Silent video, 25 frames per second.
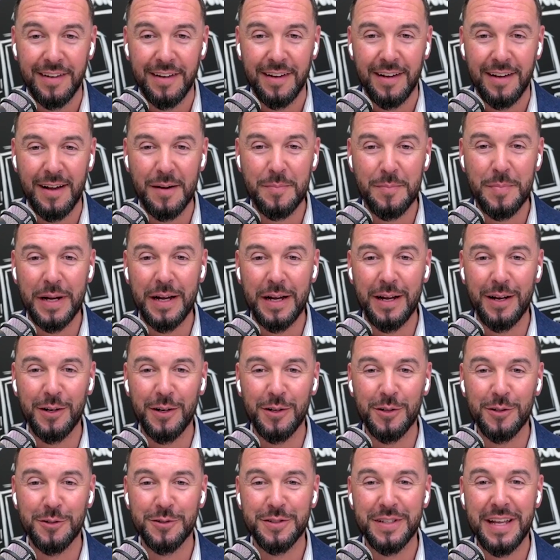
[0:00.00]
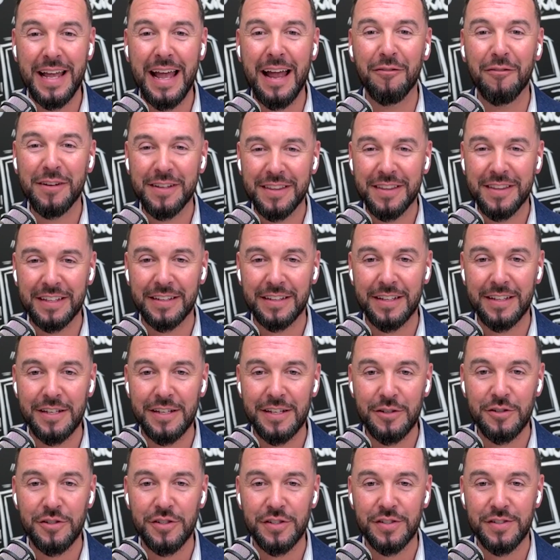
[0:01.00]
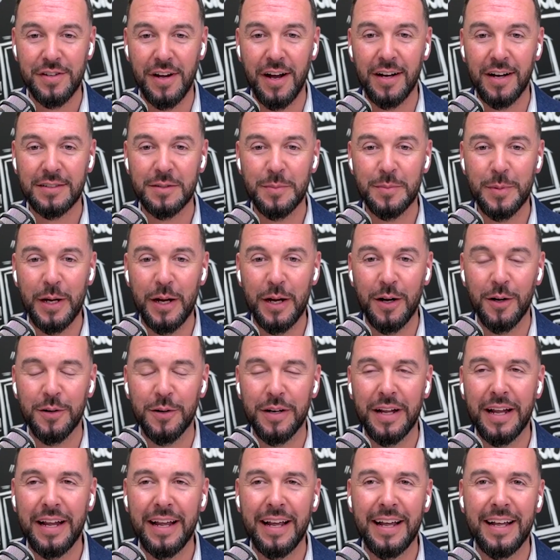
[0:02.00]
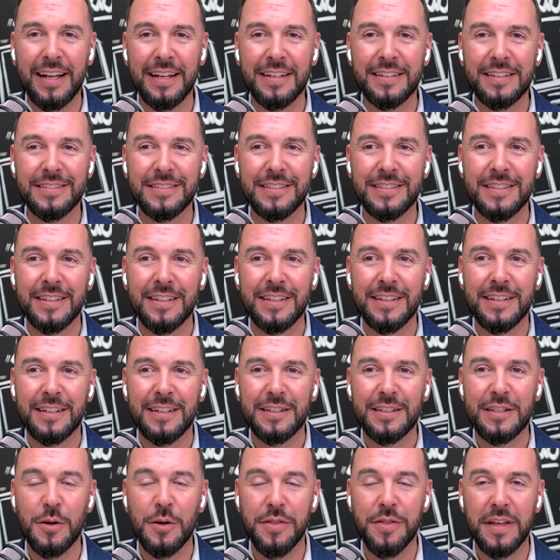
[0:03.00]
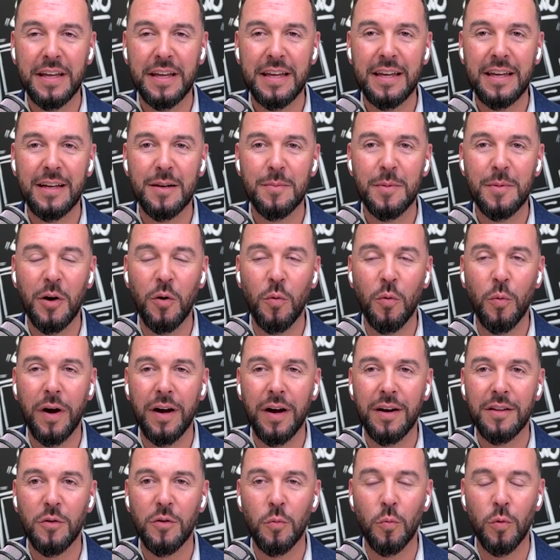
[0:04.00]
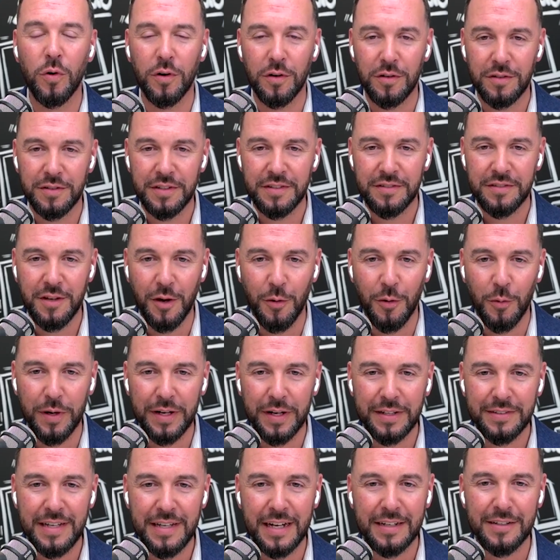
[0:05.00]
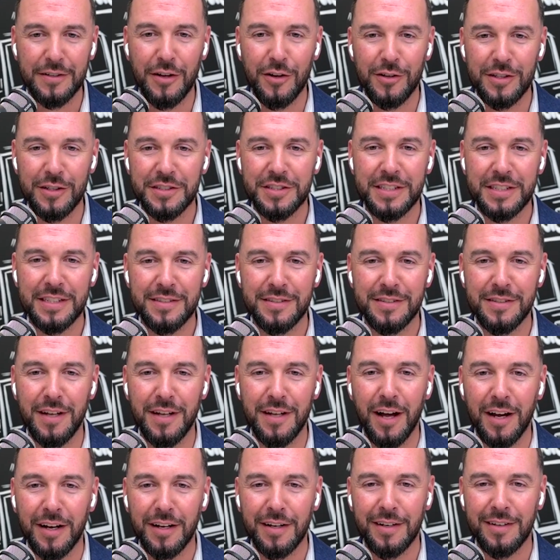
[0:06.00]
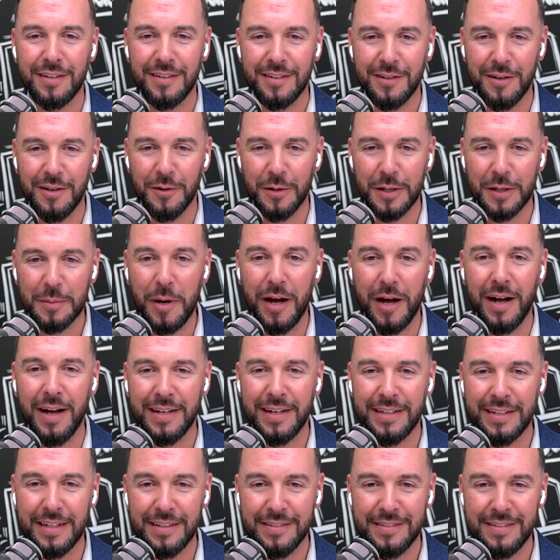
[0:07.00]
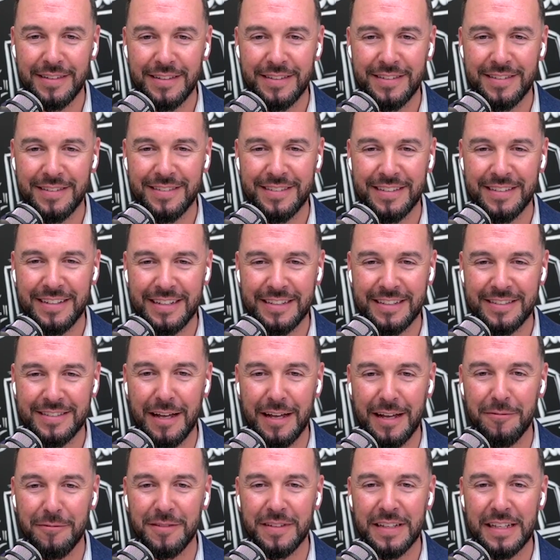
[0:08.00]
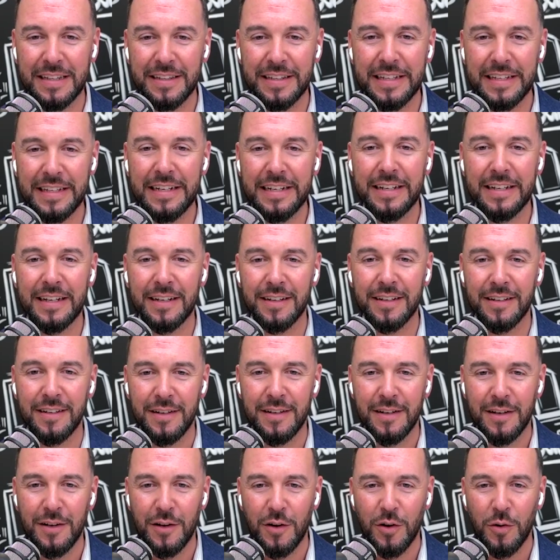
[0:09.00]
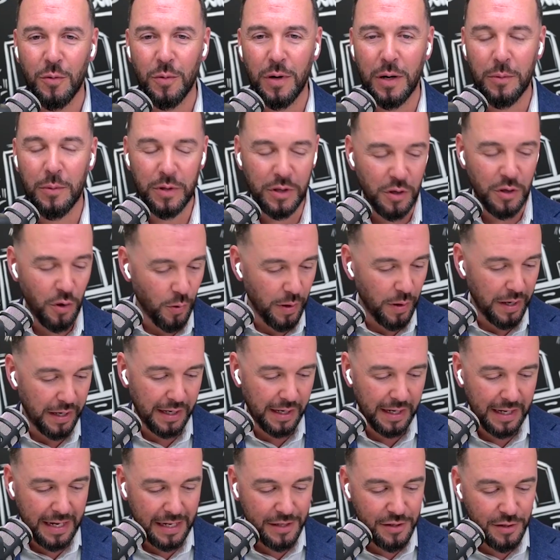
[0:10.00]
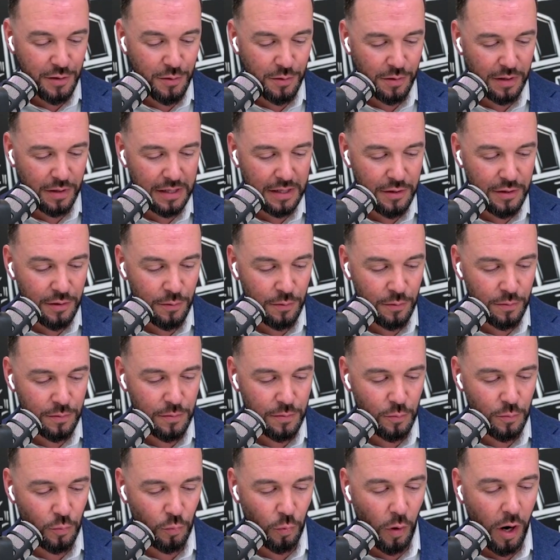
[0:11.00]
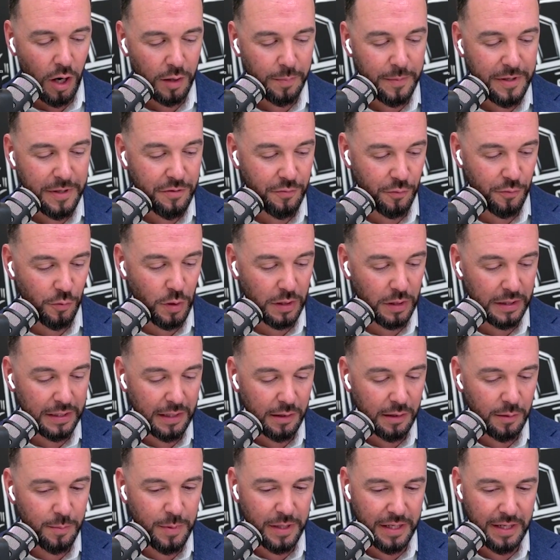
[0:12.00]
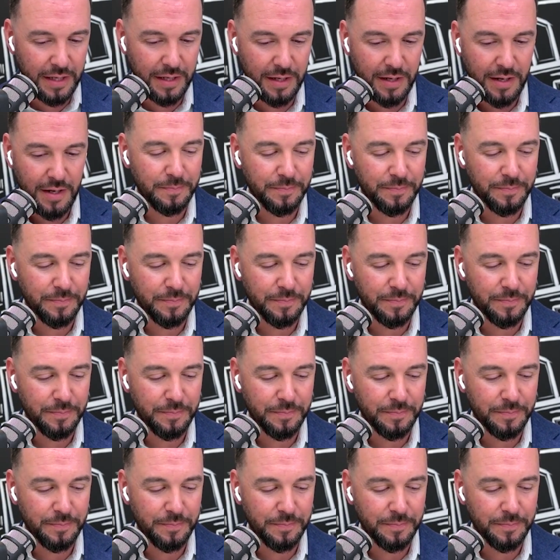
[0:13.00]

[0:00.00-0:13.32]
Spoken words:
about everything that you just talked about. And, thinking about where the world is going, technology is not going behind us. It's definitely leading where we're going. Can you walk me through a little bit